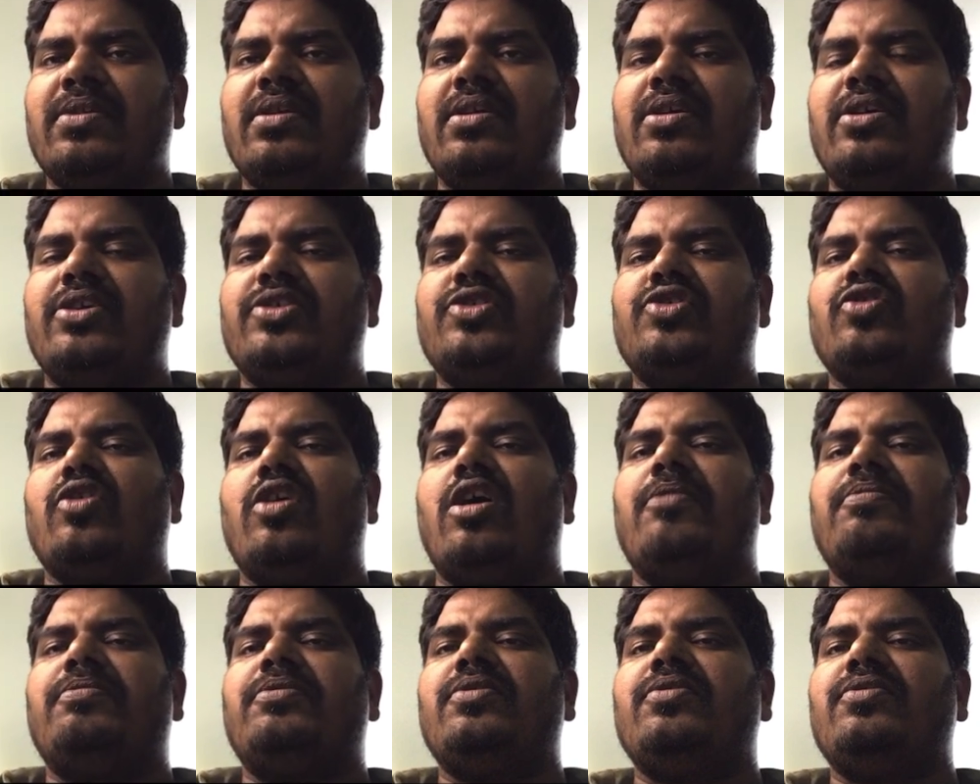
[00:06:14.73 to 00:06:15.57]
So
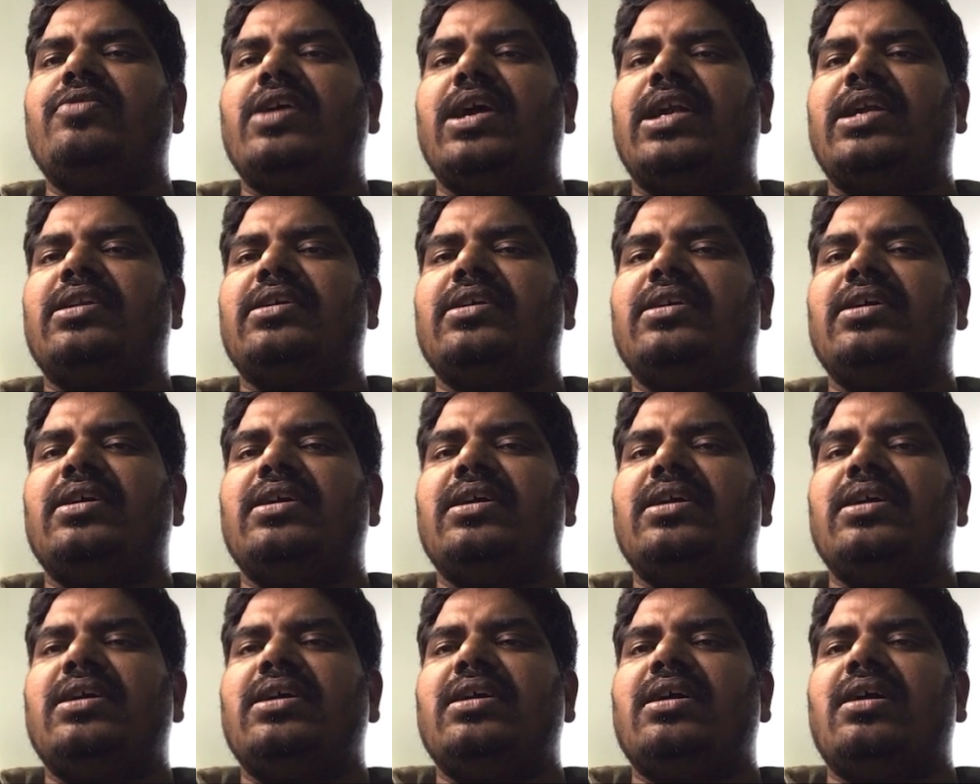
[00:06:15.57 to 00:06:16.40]
up to that,
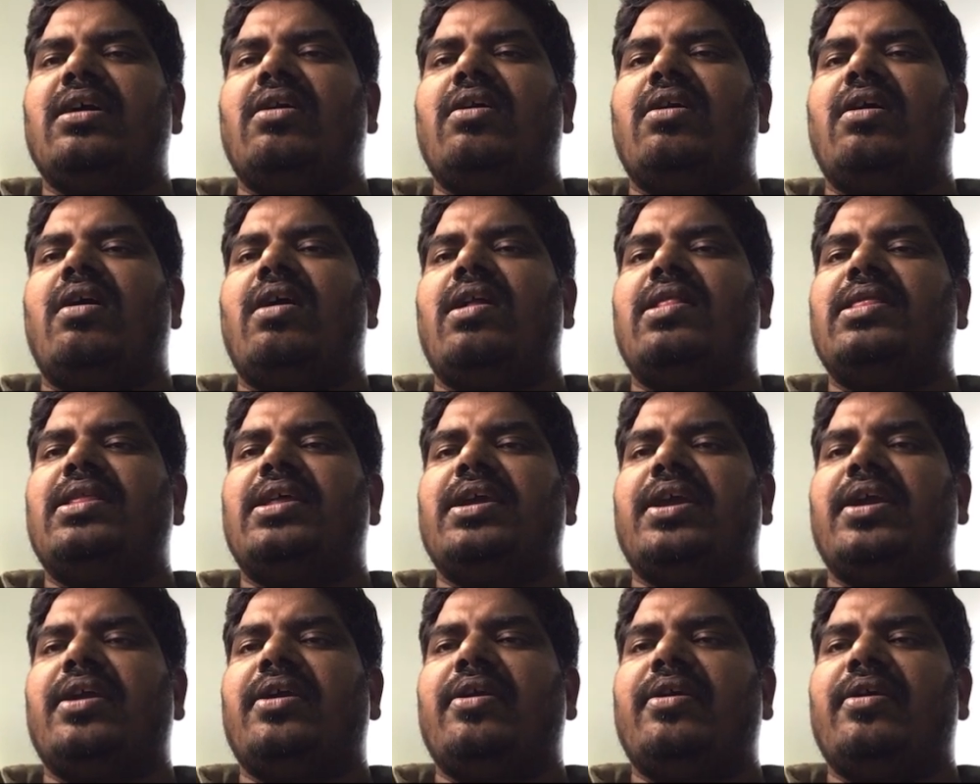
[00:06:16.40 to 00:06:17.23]
all
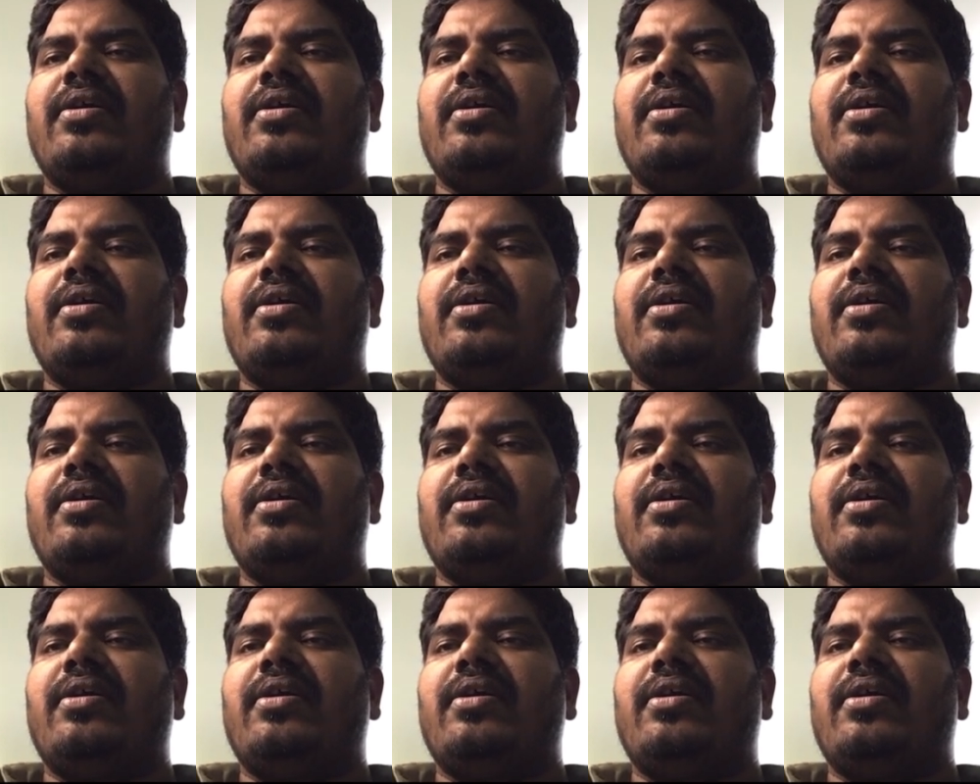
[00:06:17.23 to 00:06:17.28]
the